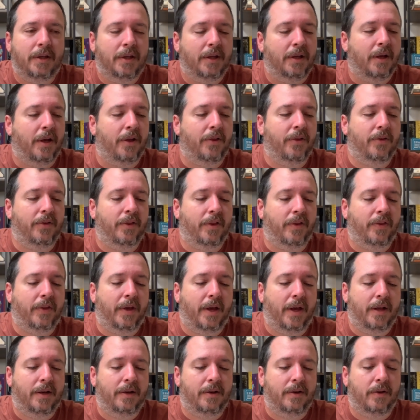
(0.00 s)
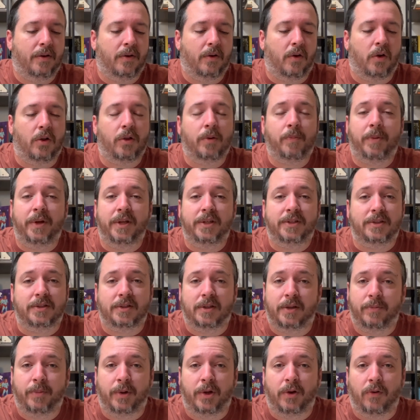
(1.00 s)
Other than that, all the pieces
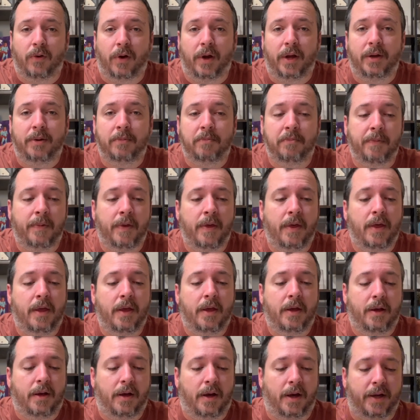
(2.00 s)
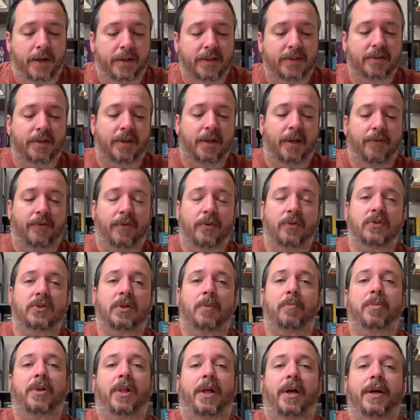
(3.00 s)
have been great. Honestly, if it was
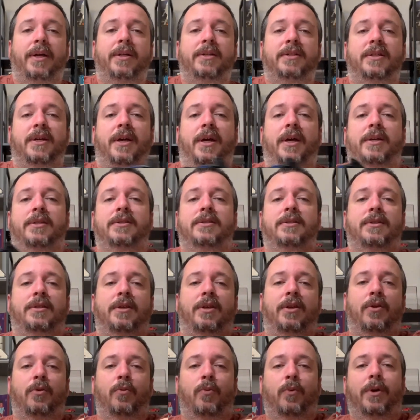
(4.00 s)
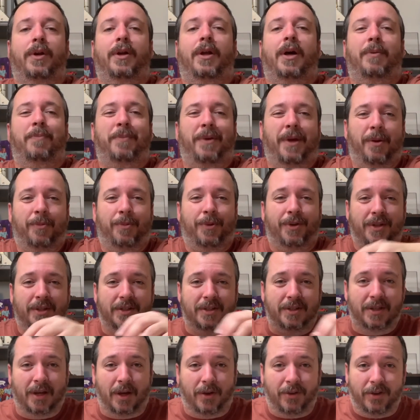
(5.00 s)
a blind test, you would not be able to
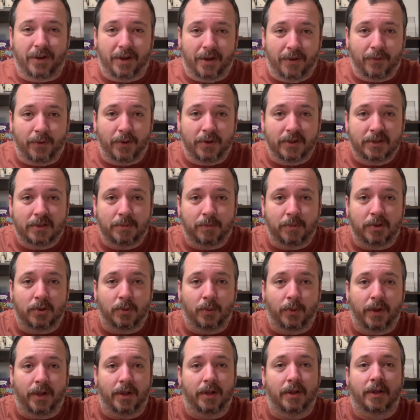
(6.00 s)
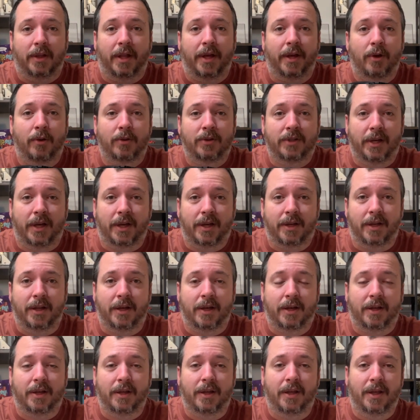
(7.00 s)
tell the difference between Lego
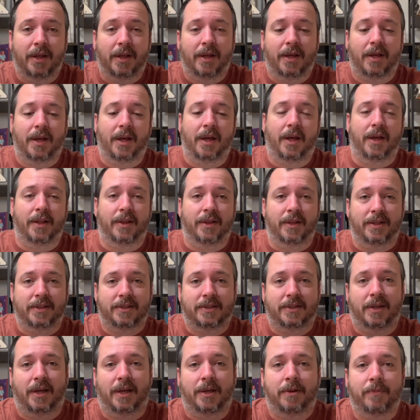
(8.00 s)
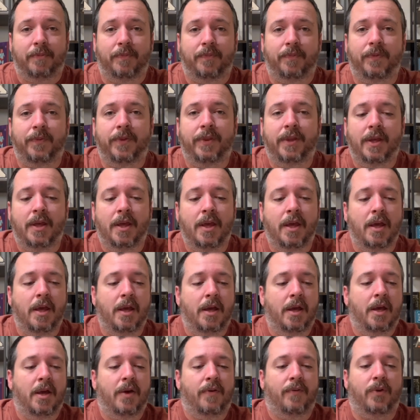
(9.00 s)
Technic and this set.
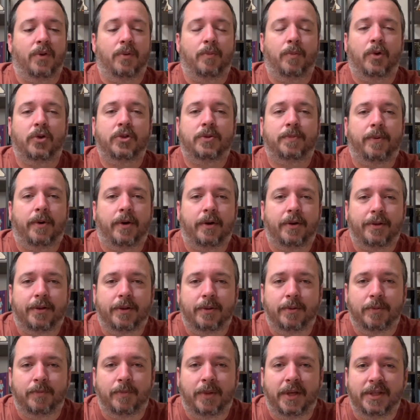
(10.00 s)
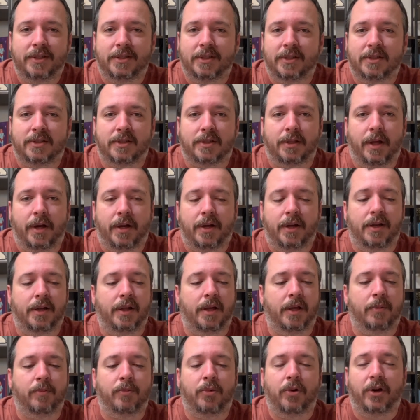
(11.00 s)
For the most part, the pieces slotted
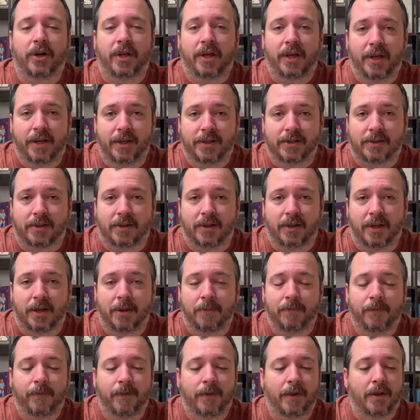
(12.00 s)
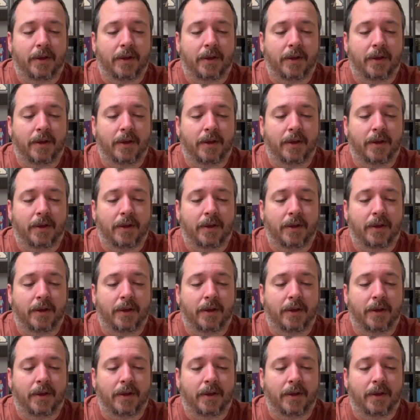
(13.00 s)
in pretty easily.